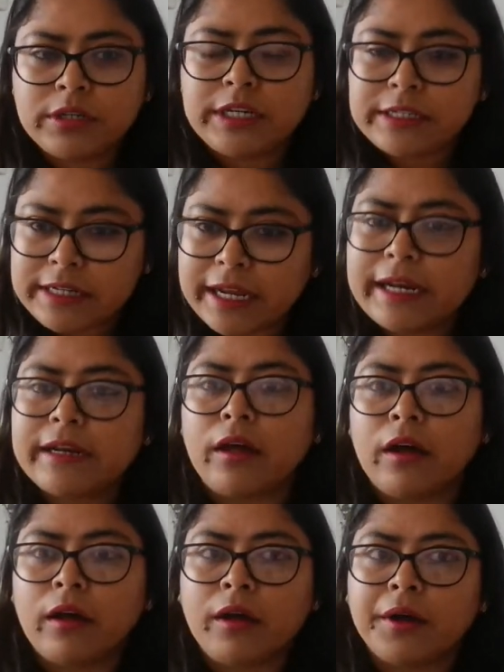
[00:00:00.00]
detailed
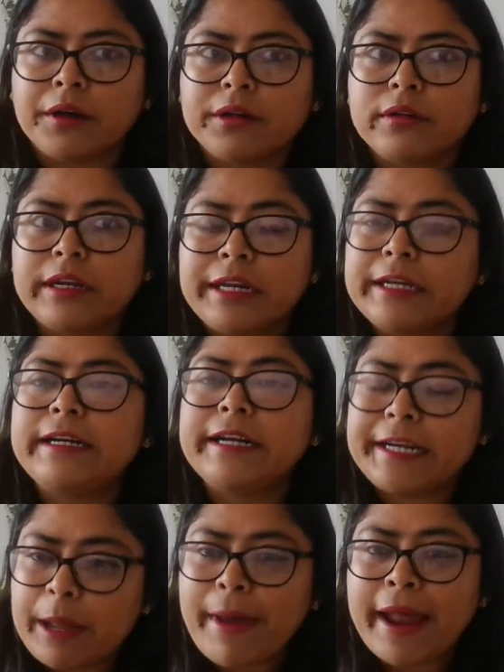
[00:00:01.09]
clinical
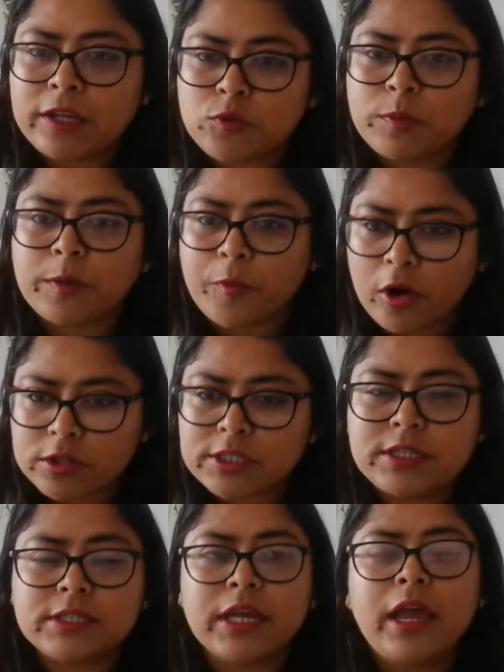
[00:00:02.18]
data management
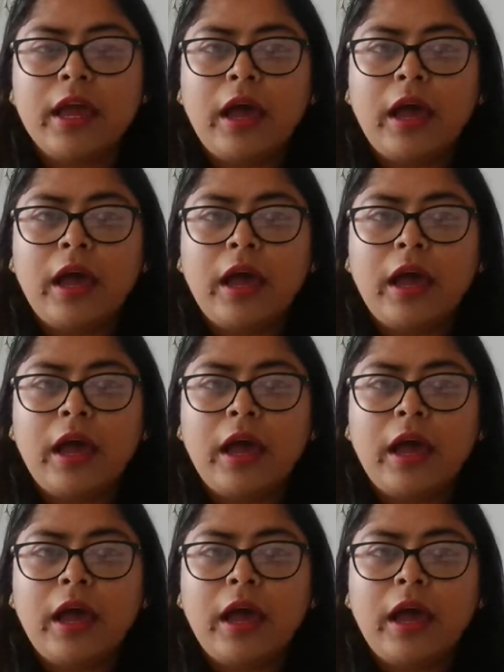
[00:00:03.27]
process.